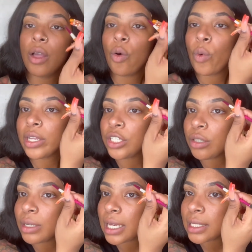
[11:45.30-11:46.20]
Once
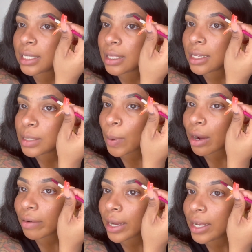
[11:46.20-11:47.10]
you get to this
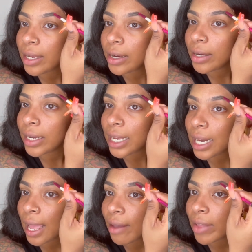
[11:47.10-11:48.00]
part right here, again,
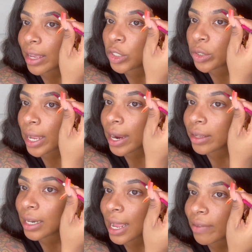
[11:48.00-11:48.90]
I have extra hair
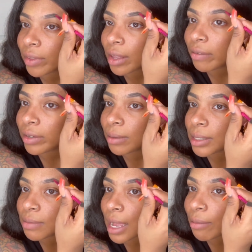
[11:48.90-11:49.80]
that I have to cover up
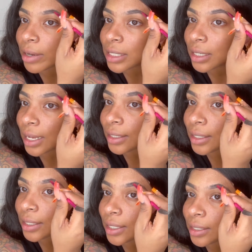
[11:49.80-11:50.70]
because my eyebrows are not
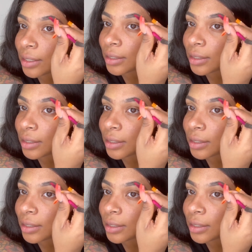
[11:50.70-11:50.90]
done,